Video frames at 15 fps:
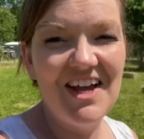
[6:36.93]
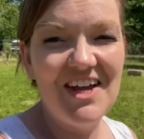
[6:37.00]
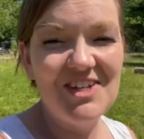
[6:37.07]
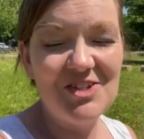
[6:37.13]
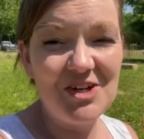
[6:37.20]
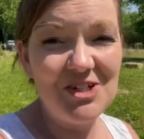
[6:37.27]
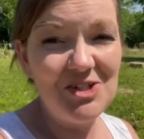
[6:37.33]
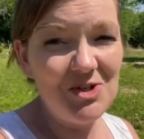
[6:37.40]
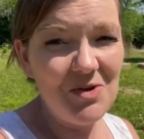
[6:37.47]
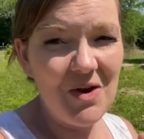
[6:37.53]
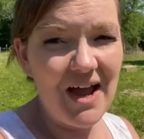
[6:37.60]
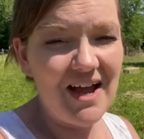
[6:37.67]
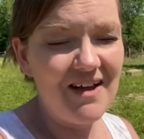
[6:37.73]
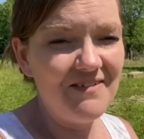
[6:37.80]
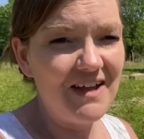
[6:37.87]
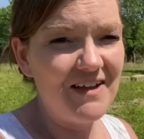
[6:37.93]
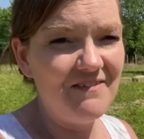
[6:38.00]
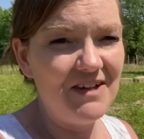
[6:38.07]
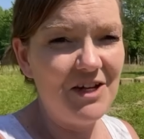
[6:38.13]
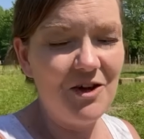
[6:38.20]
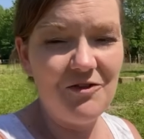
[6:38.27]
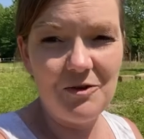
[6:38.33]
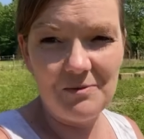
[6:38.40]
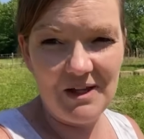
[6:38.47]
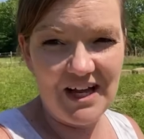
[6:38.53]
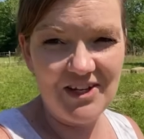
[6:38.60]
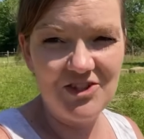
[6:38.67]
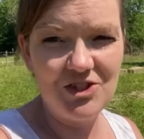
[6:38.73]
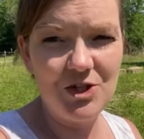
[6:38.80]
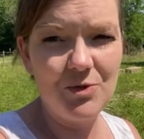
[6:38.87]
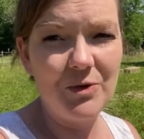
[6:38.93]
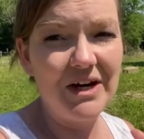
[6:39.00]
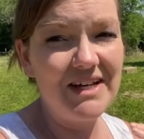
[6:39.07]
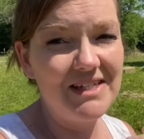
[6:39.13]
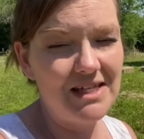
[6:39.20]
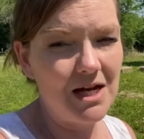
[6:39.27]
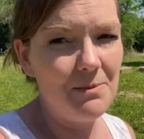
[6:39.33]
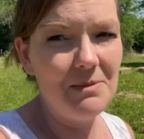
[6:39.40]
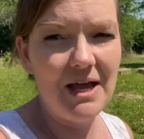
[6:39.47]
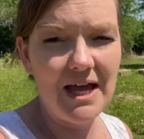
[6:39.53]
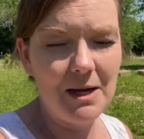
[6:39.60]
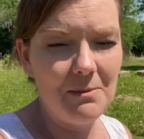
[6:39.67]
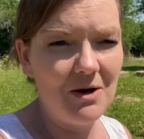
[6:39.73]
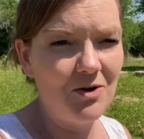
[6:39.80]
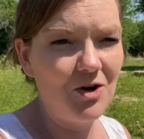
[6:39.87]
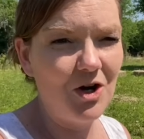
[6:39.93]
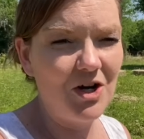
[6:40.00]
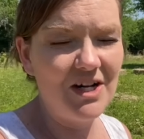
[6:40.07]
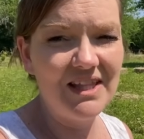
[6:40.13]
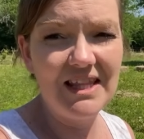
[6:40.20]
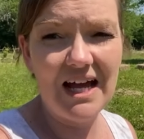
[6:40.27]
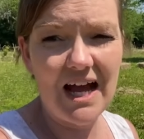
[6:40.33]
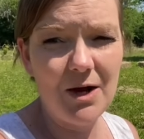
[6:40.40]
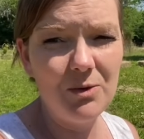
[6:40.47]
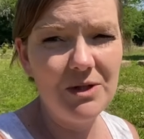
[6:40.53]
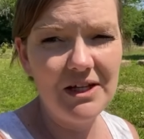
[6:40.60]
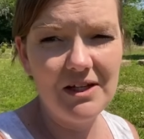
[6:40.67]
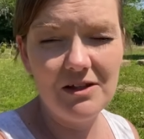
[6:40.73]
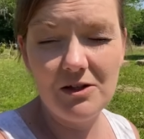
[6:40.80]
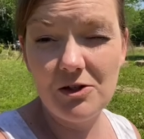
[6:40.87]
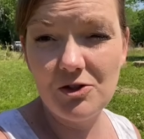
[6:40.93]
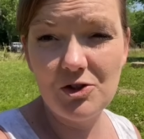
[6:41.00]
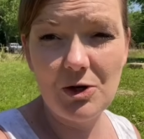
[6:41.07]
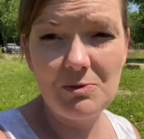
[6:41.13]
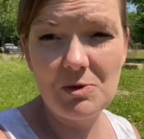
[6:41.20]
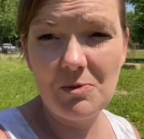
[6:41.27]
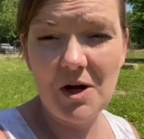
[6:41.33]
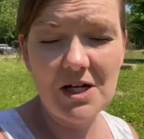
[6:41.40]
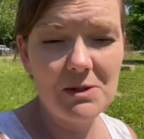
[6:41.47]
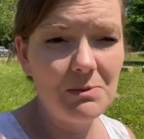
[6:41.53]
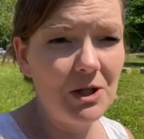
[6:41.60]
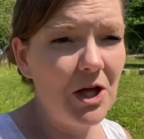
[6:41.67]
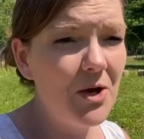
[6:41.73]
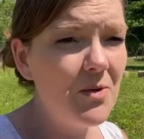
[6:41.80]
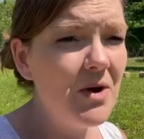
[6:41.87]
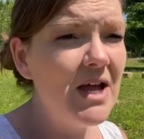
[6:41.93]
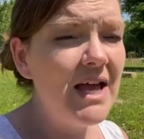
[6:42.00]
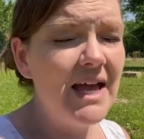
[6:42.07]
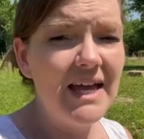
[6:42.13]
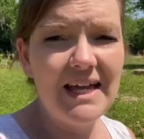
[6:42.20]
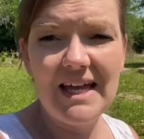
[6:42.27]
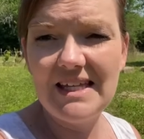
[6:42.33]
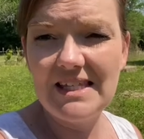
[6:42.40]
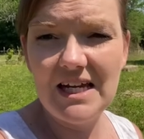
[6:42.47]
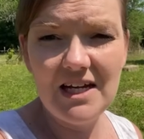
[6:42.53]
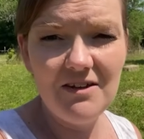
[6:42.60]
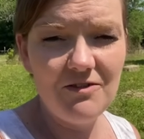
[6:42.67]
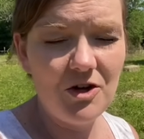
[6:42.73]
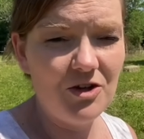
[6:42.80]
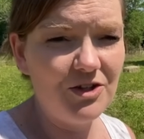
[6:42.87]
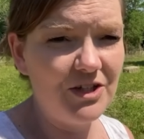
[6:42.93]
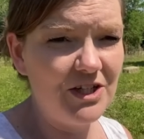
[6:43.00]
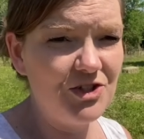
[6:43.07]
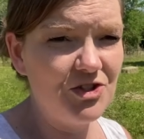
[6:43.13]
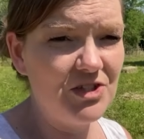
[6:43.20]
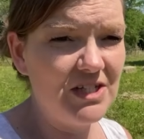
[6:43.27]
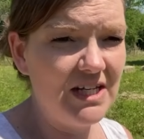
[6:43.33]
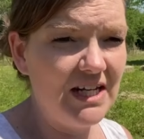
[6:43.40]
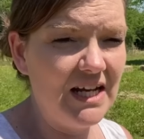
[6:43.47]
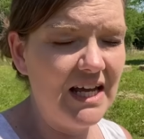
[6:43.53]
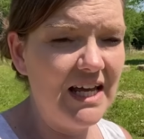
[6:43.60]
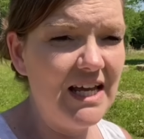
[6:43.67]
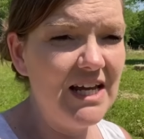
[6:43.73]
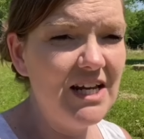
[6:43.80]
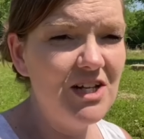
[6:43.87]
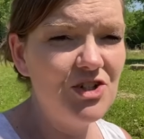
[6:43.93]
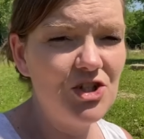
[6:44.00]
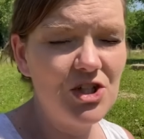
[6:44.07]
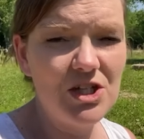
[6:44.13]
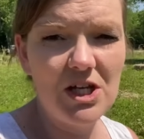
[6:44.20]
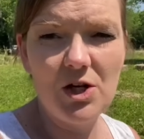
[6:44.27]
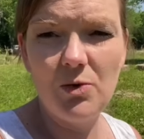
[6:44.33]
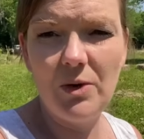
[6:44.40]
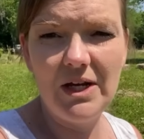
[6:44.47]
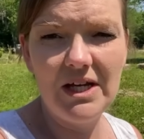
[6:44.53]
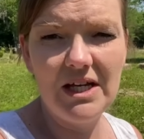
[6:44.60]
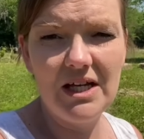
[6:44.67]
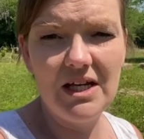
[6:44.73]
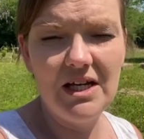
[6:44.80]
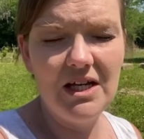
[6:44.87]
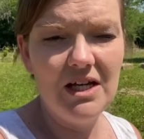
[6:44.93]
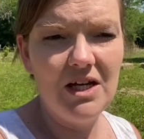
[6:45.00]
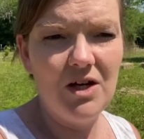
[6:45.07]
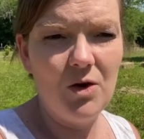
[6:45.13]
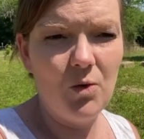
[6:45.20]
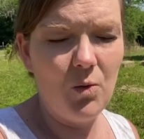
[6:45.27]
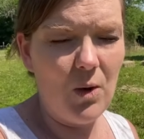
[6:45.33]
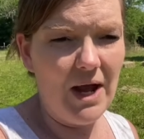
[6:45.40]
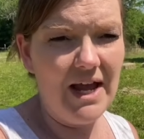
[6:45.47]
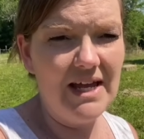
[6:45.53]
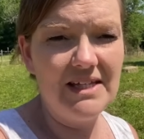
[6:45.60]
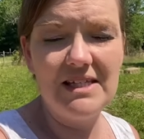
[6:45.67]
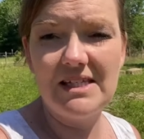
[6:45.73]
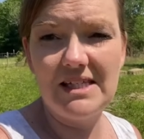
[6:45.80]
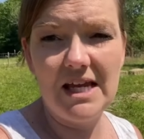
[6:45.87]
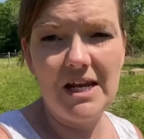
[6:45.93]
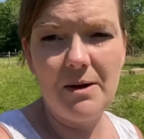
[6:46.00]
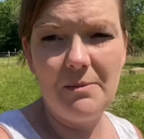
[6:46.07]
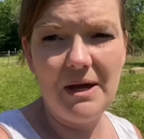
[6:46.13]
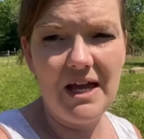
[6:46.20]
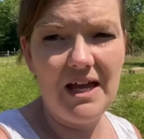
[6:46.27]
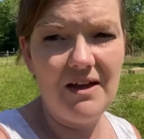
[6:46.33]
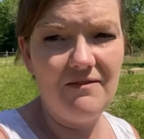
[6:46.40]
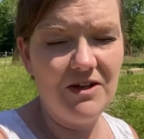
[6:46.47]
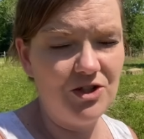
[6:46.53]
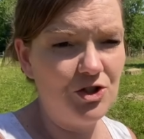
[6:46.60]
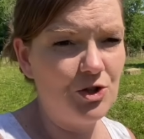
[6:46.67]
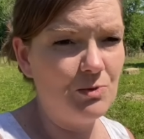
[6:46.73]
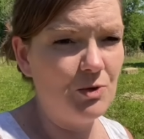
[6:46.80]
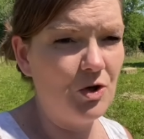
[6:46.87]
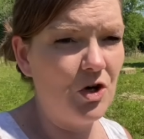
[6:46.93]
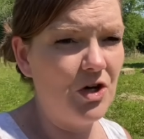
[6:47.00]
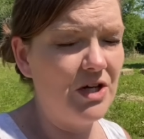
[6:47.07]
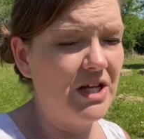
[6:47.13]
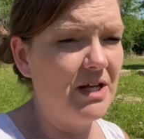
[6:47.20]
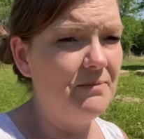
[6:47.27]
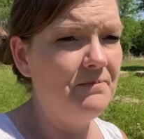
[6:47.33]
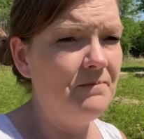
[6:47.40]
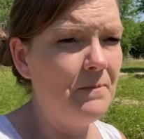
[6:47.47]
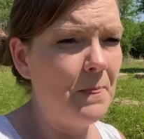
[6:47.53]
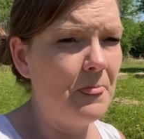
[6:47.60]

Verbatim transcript: So I do have a video from last year where I set up a hay bale garden that I will link in the description box below in case any of y'all are interested in it. It is just a quick way to set up a vegetable garden.